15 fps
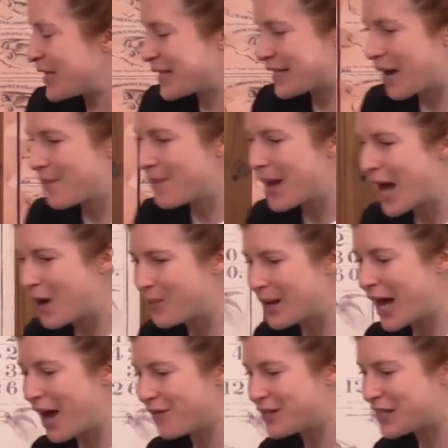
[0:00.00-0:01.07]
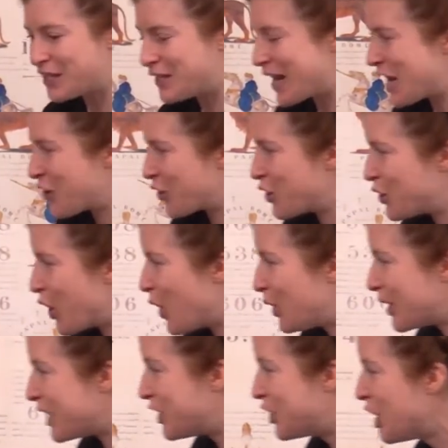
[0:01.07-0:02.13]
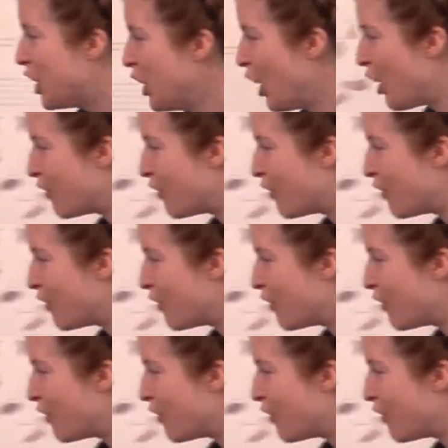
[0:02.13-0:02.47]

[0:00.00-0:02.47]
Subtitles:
that somehow we have this secret knowledge